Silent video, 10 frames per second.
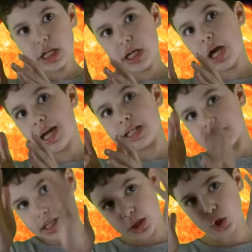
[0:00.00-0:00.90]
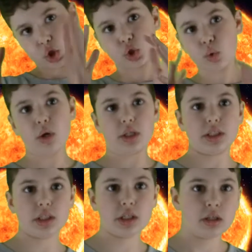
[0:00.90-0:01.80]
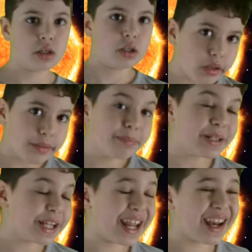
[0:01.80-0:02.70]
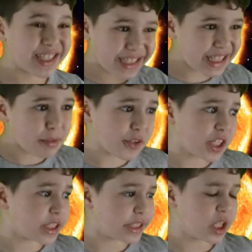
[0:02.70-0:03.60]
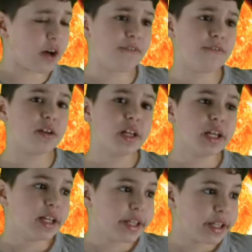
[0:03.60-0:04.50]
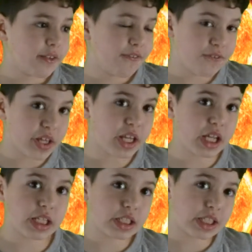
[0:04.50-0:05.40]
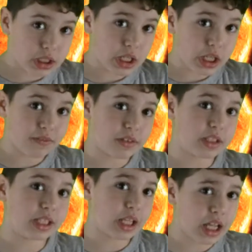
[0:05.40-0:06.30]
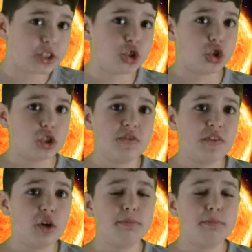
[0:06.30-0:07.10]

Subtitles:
night is at its shortest. And some of these stuff fit into the study of the celestial sphere.